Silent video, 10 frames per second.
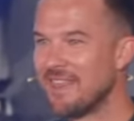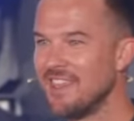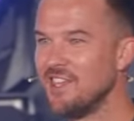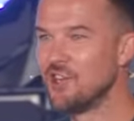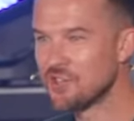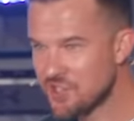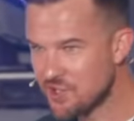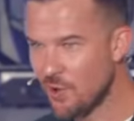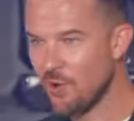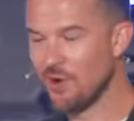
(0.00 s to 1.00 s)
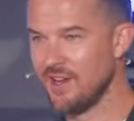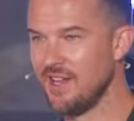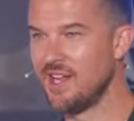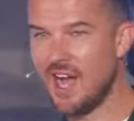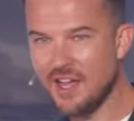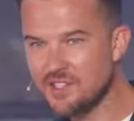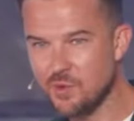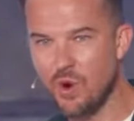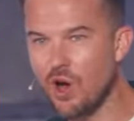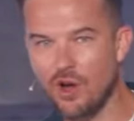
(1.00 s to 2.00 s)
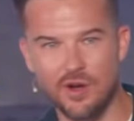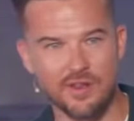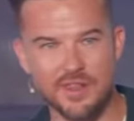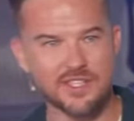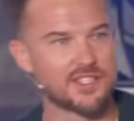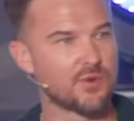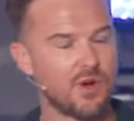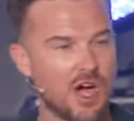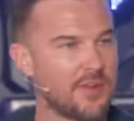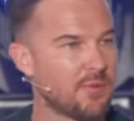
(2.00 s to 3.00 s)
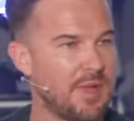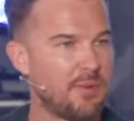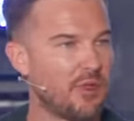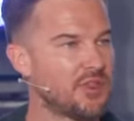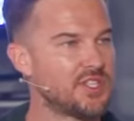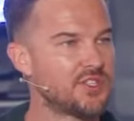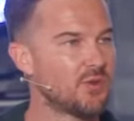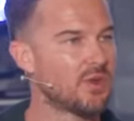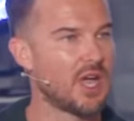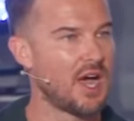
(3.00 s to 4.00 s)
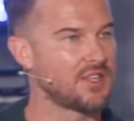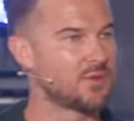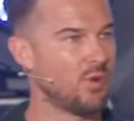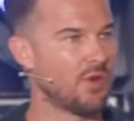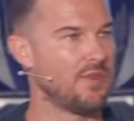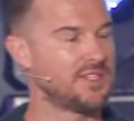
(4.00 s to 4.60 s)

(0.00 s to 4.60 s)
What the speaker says: Your story, God's word. This is through other people. This is through God's word.